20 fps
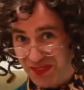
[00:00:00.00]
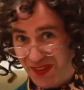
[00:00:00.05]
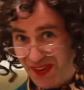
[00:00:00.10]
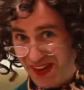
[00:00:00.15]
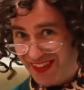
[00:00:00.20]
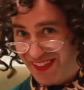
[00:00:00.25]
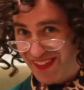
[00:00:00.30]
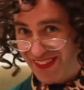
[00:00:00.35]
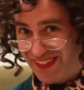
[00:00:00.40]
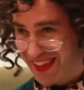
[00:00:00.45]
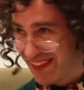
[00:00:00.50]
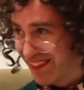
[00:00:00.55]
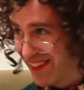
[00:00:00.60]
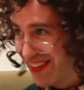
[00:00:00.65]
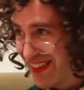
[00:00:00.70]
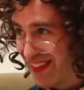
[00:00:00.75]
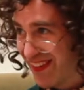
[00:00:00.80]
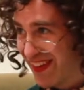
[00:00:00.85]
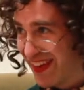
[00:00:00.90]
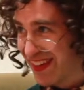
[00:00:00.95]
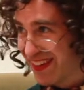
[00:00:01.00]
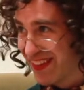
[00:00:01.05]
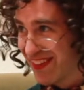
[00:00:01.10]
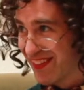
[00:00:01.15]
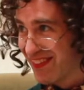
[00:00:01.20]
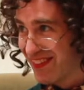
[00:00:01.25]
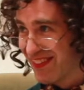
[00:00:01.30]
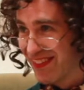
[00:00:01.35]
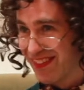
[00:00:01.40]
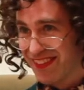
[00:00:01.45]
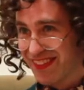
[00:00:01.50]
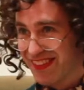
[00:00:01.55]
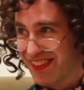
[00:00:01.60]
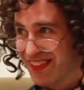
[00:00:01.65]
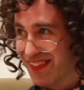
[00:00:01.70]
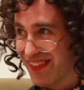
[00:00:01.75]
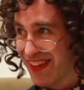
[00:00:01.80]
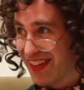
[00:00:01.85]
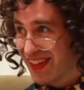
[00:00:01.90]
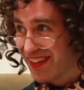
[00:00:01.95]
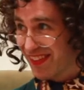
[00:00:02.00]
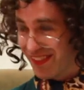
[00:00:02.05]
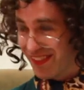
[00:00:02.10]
So I thought that was quite, well,